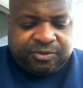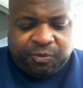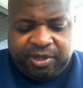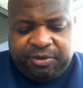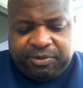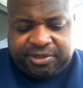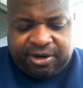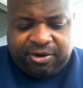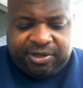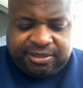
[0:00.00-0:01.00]
When he
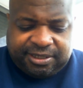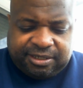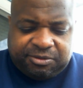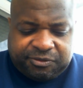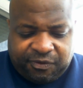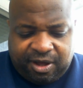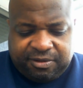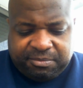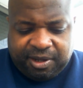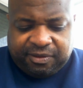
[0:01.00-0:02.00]
returned, he said to his father
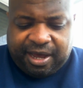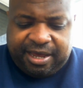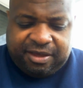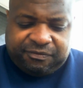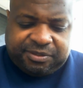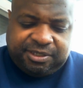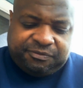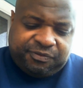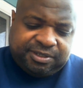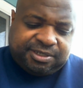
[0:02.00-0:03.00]
and mother, I have seen a
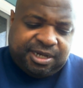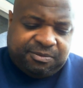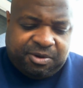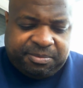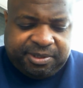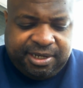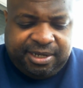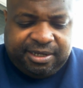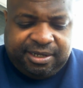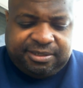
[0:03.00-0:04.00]
Philistine woman
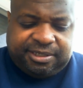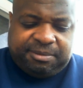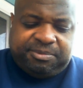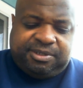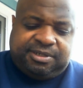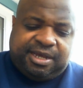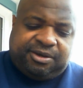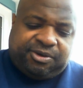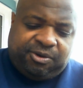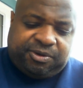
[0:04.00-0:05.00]
in Timnah.
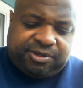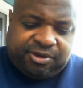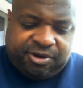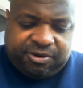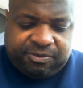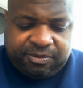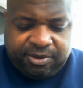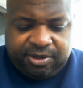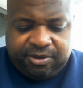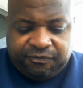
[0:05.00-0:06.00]
Now go get her
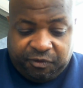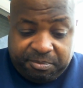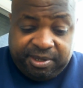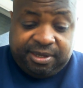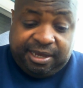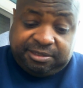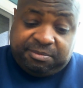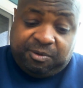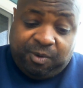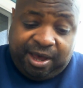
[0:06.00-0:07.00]
for me as
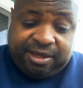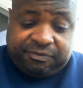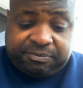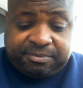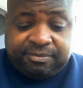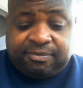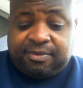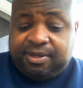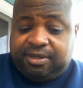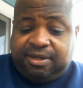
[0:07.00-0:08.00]
my wife.
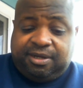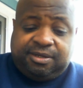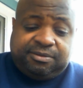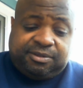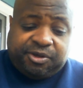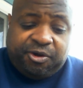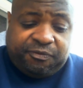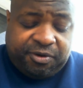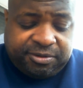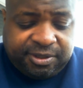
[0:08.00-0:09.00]
The third
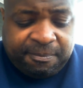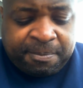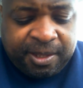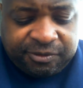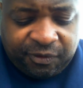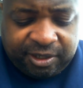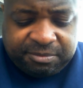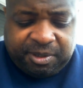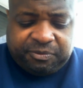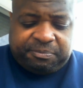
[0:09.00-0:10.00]
verse, his father
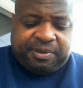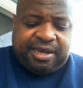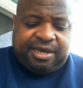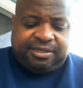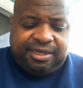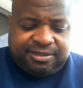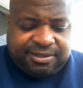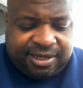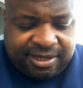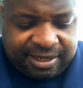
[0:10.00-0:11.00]
and mother replied,
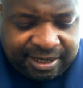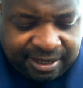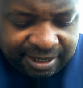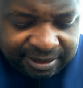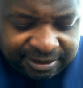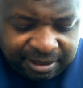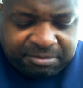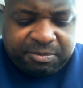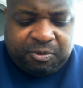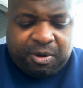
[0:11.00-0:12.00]
isn't there an
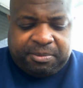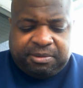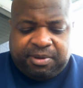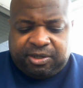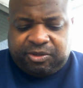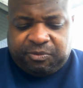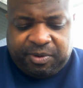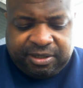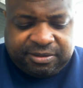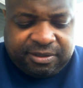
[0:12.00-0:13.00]
acceptable woman among your
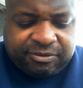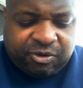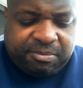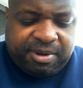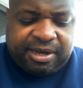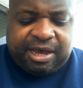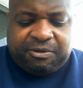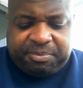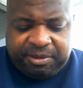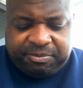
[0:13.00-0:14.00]
relatives or among
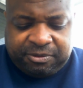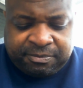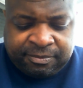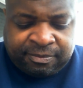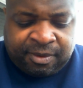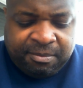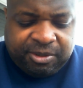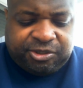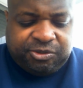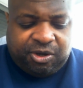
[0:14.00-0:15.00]
our people?
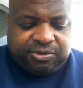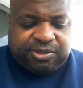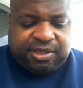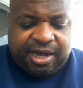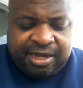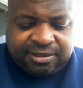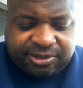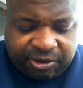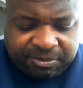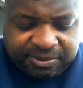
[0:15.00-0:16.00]
Must you go to the
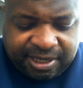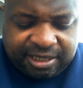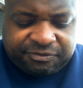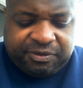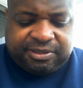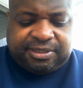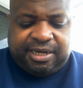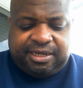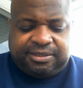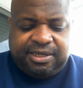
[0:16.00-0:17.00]
uncircumcised
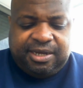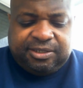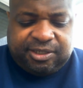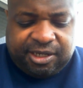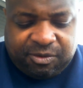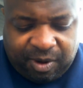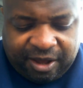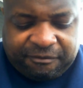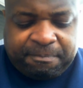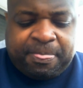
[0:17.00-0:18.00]
Philistines to get a
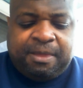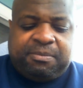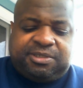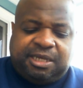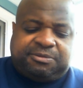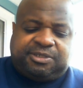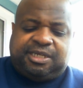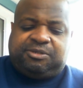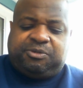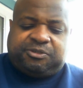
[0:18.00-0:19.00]
wife? But Samson
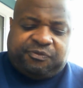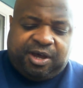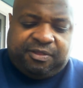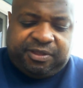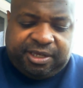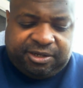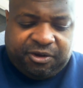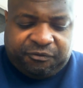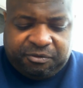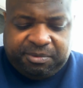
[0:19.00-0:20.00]
said to his father, get
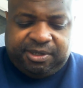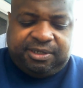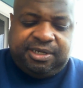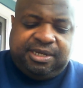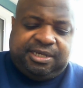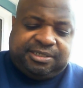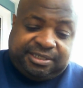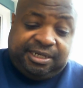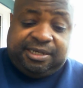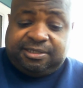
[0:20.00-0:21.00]
her for me.
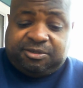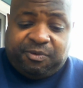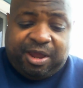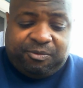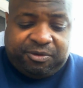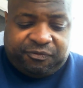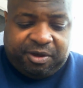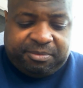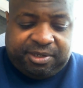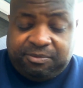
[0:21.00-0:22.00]
She is the right one
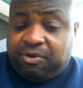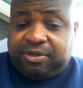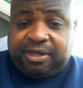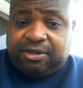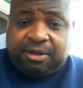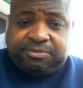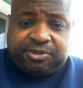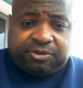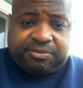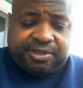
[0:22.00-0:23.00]
for me. He wanted that
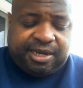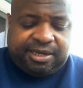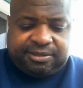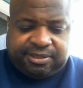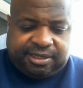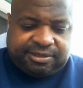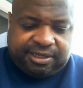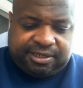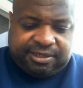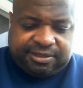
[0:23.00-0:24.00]
uncircumcised sex, I
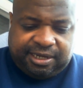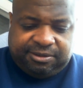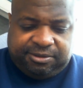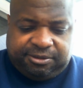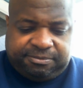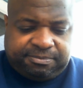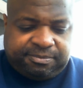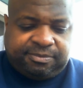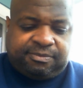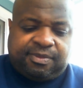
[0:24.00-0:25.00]
guess. I don't
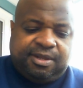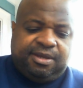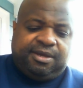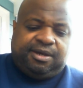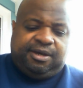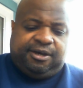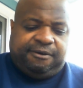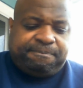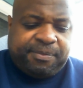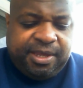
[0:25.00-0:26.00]

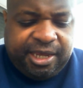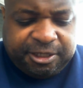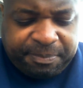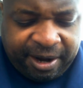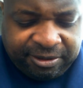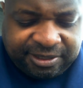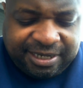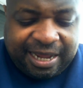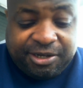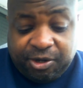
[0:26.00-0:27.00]
know. His parents did
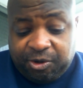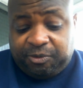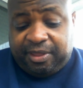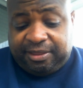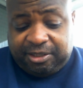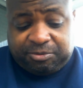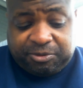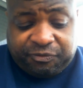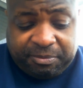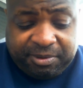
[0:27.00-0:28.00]
not know that this
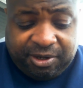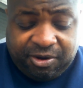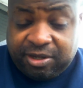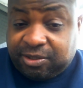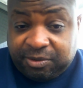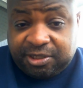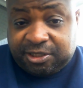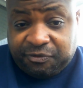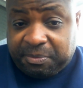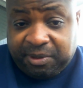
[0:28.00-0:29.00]
was from the Lord, so this
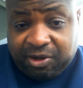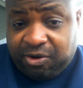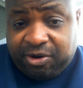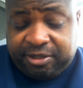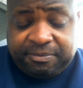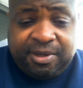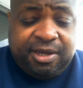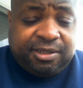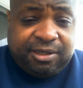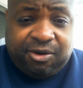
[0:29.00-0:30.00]
is from the Lord.
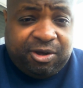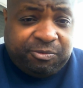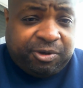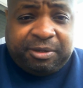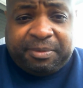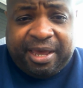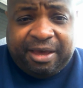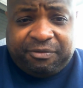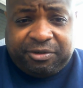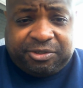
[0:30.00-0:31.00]
The Lord wanted him to
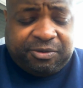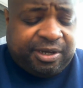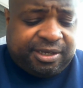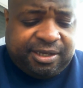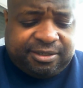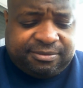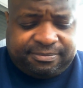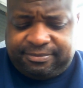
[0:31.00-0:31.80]
have her too, I guess.